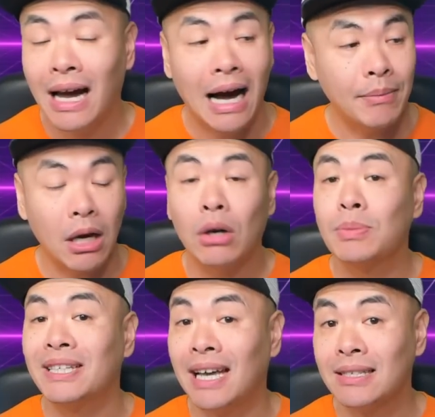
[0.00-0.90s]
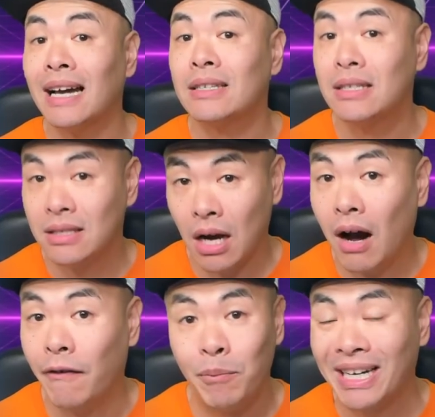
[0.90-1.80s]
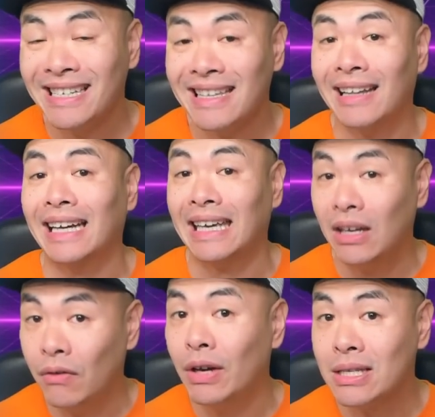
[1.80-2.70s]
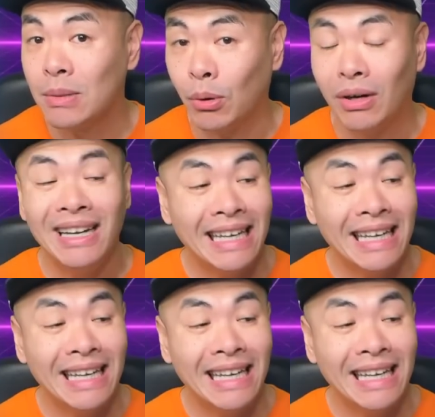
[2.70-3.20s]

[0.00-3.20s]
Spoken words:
I mean, Ultimate Death Knight's tough, but he's not like invincible.